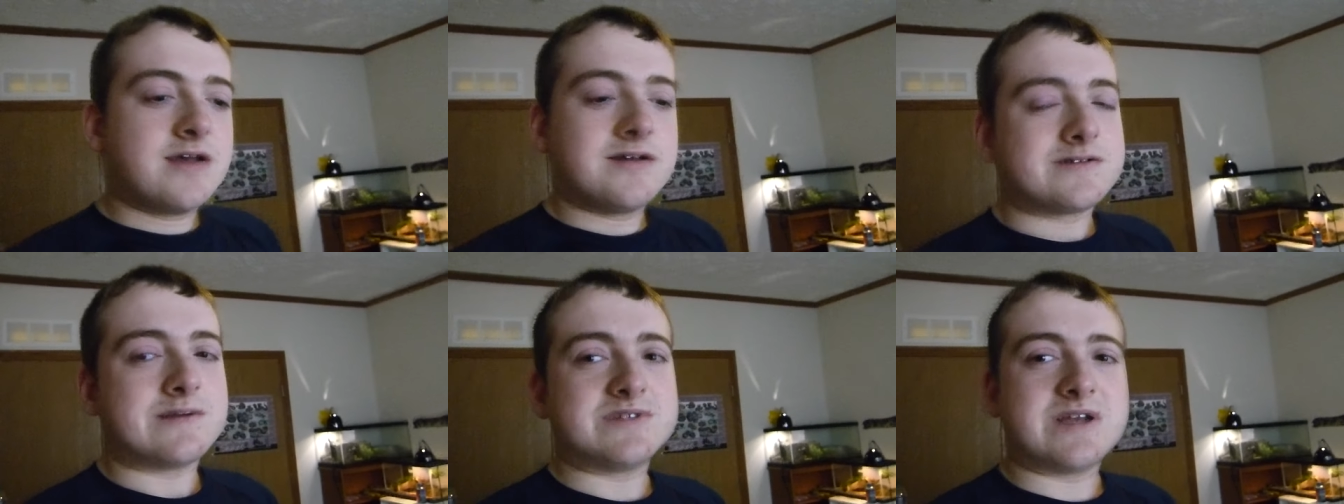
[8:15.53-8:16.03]

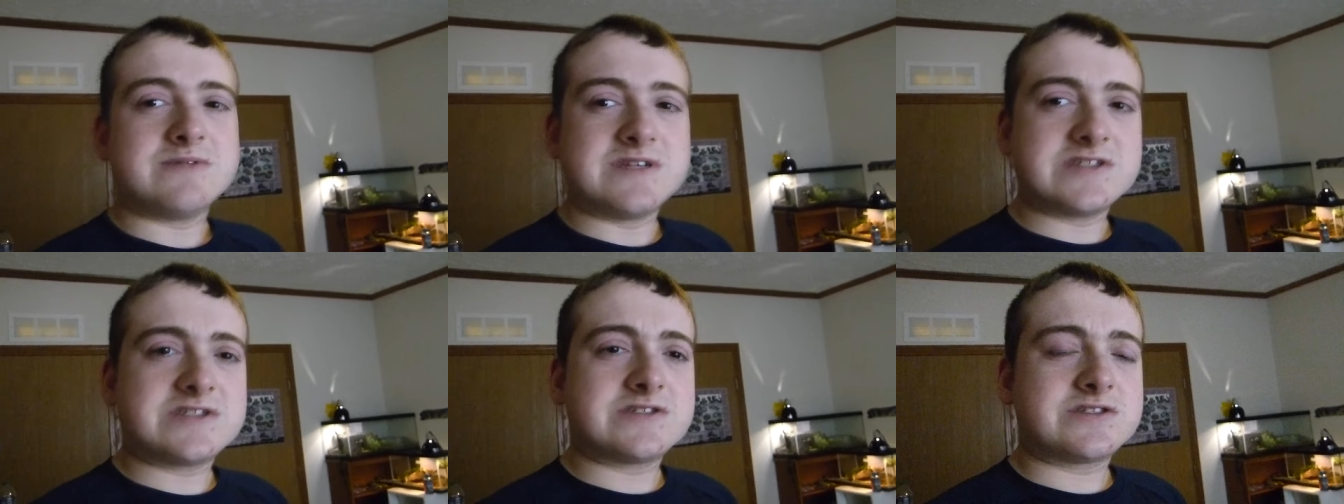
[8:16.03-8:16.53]
sometimes
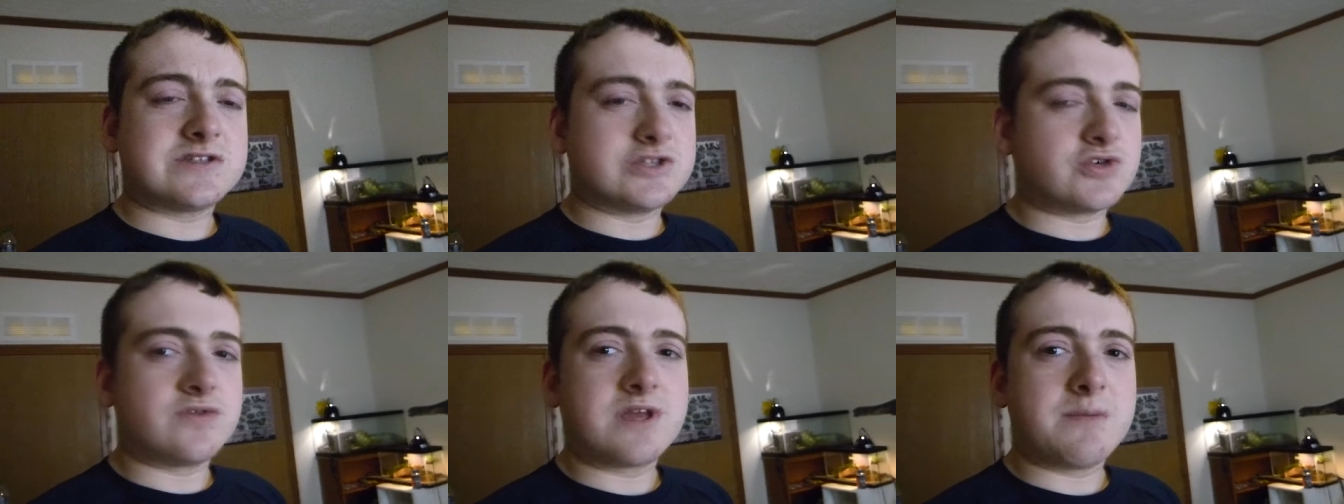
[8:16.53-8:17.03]
the
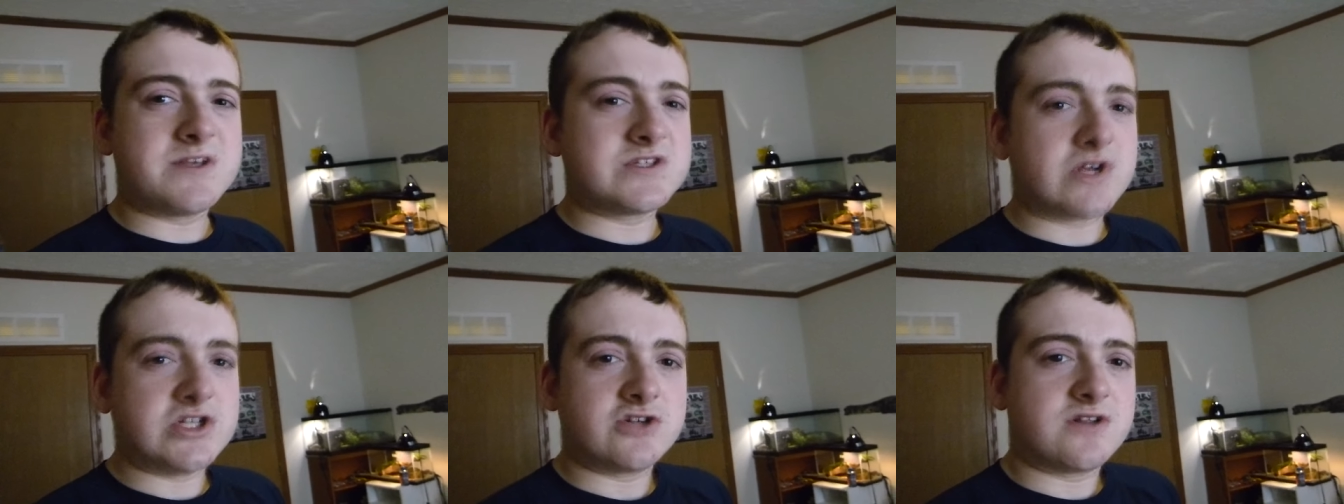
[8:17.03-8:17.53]
truth can be
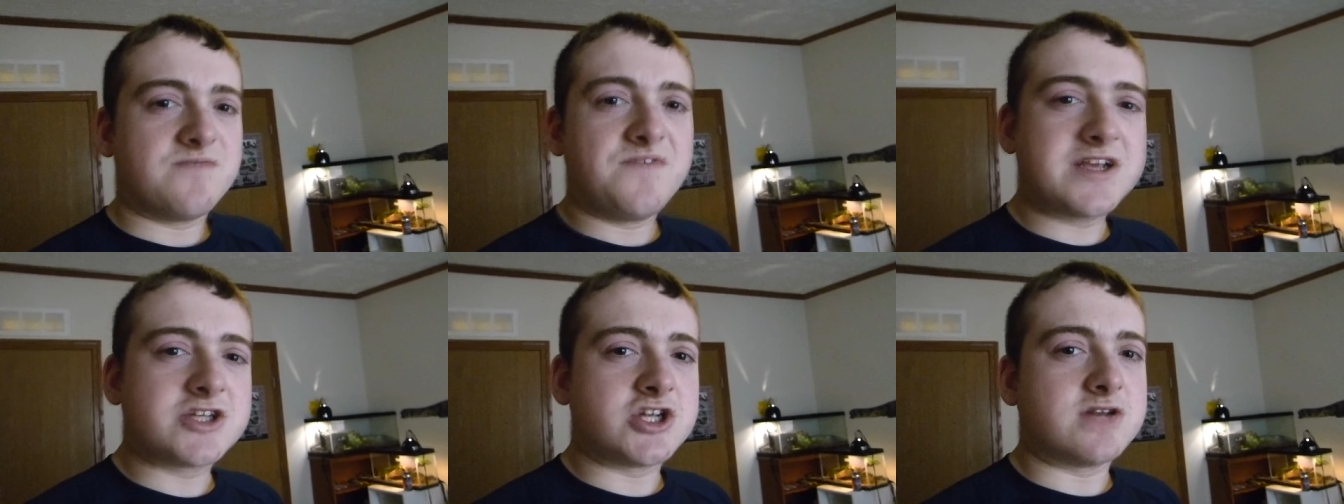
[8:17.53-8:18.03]
stranger than
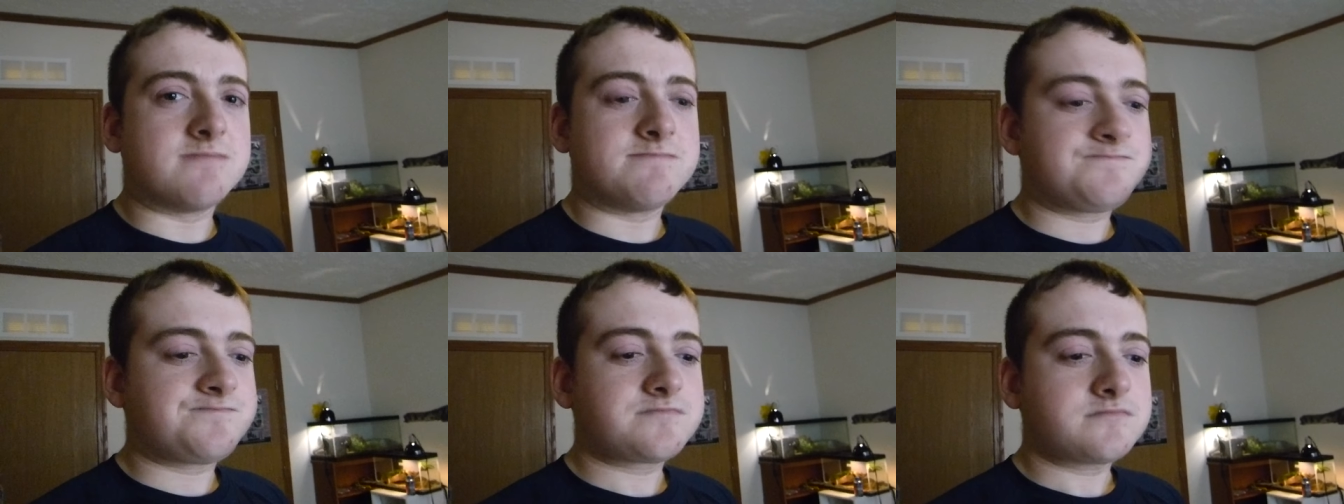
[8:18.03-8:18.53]
fiction.
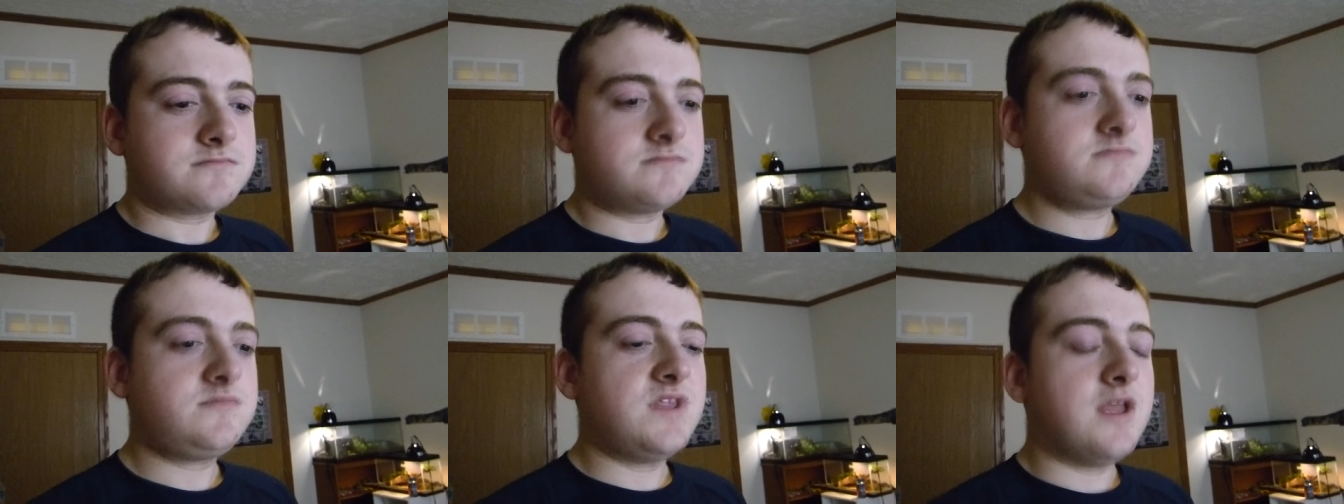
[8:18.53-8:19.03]

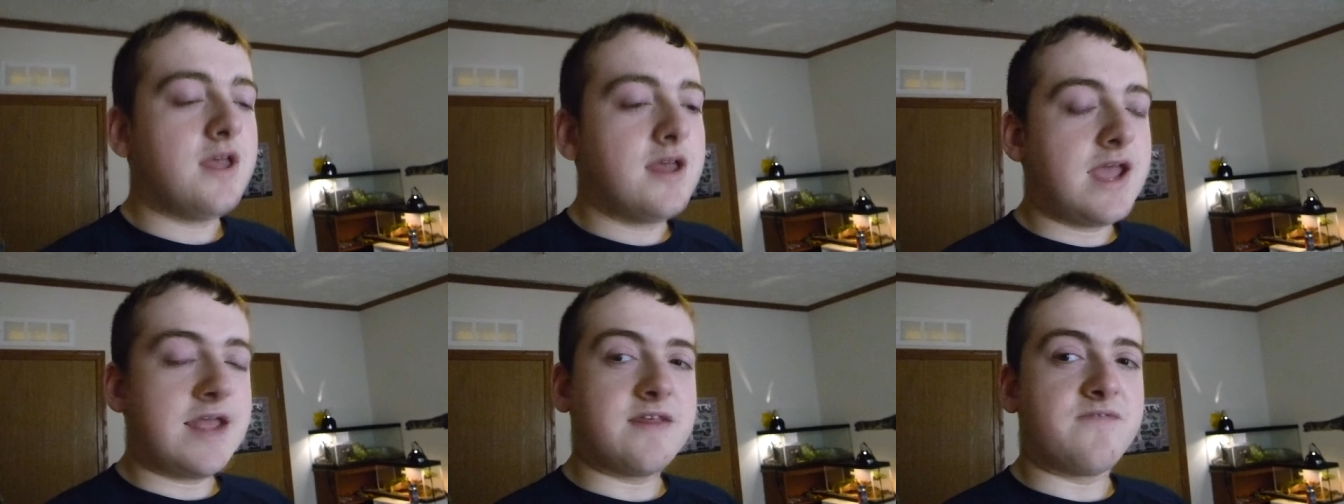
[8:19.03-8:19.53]

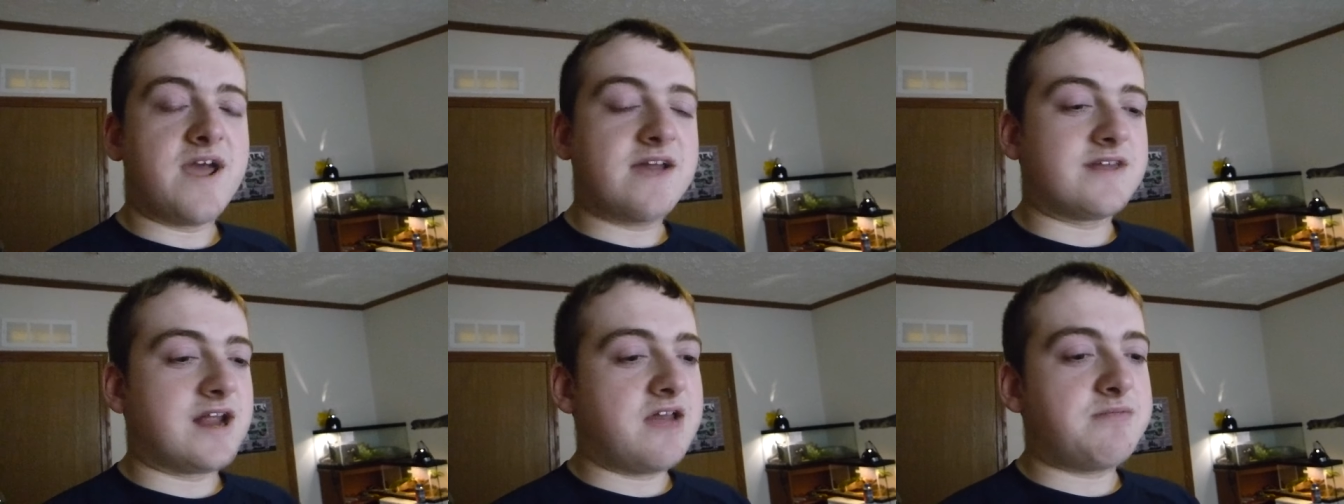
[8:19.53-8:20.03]
And the
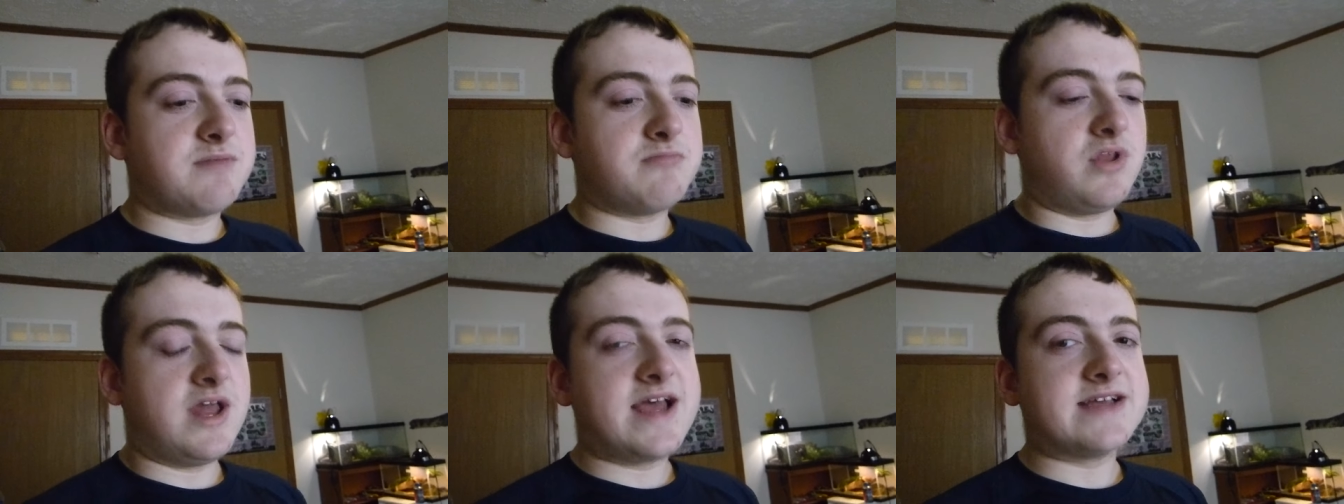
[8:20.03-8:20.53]
fact that I've
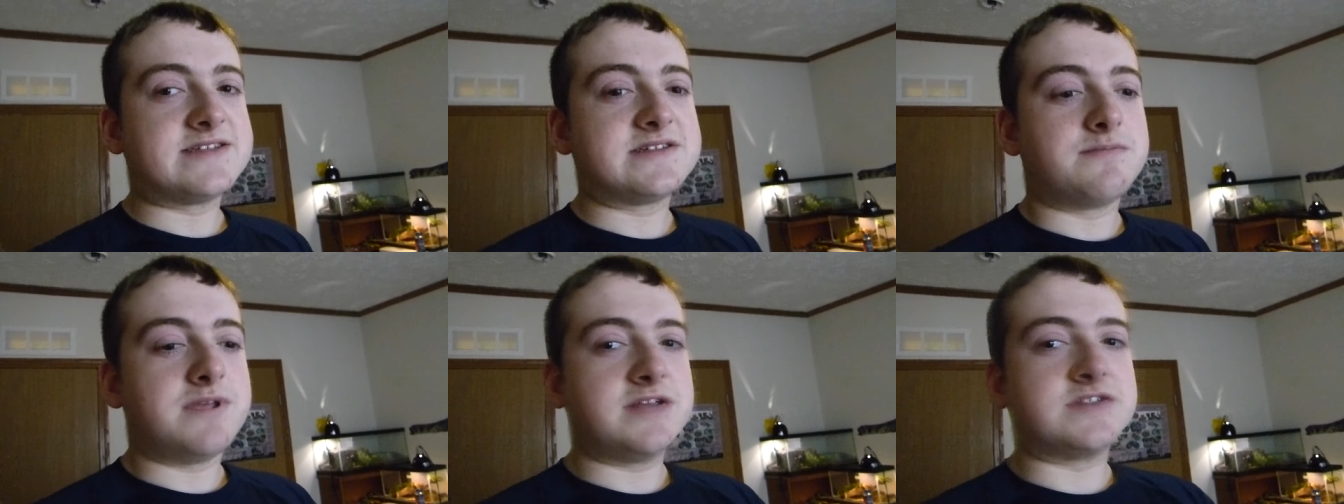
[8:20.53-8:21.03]
been blessed being